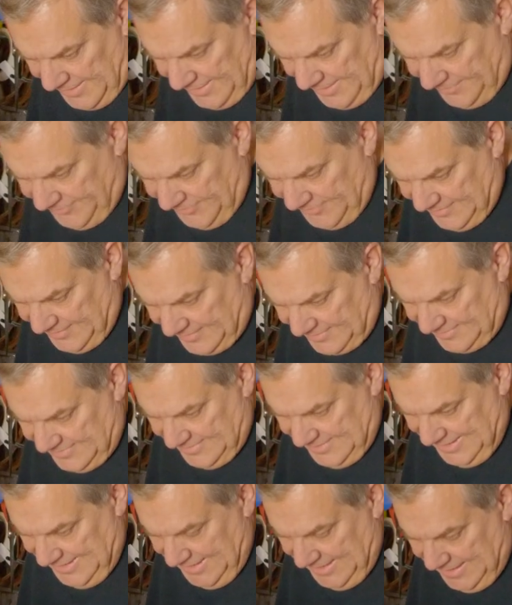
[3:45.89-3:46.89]

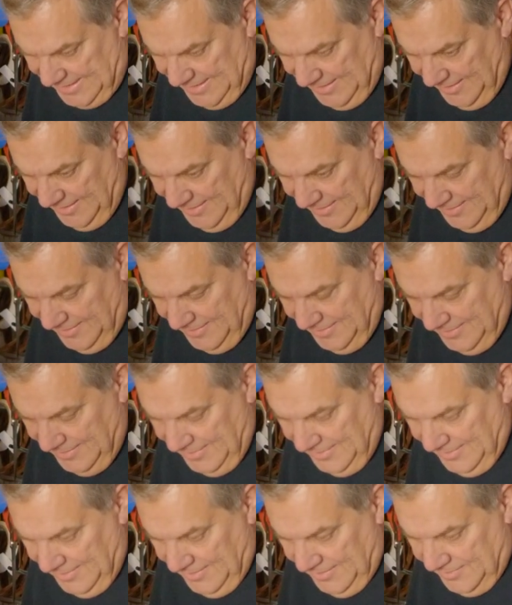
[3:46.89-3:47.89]
f/16.
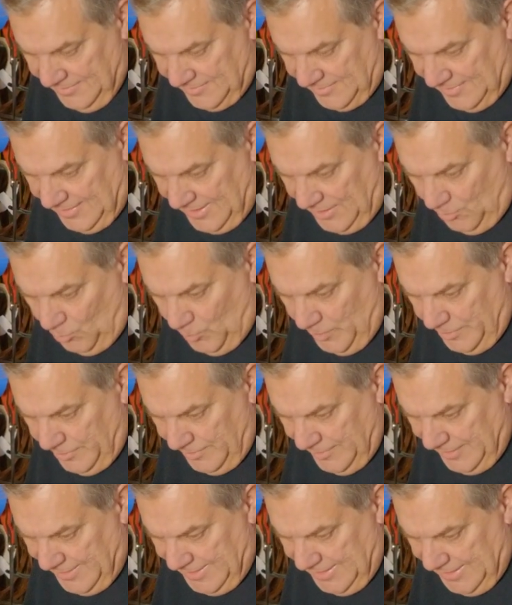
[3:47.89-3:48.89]
So now we are
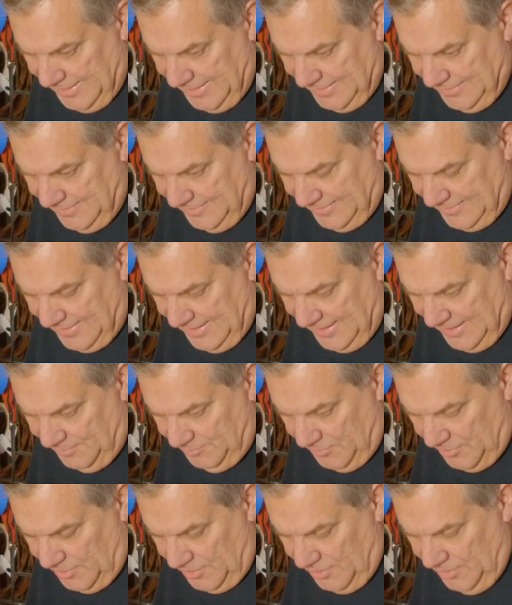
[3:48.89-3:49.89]
letting into the
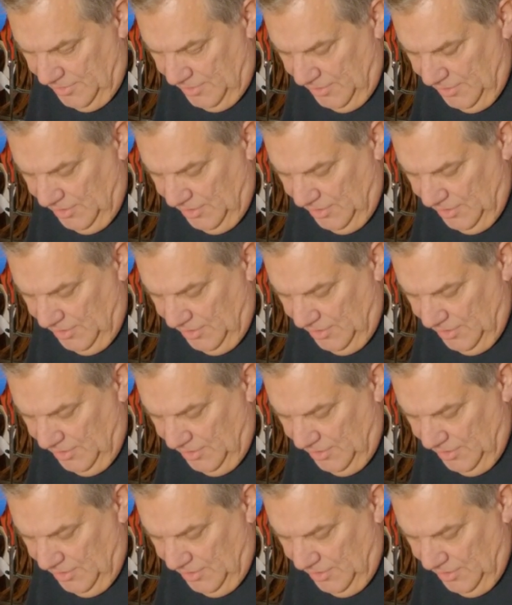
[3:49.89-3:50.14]
camera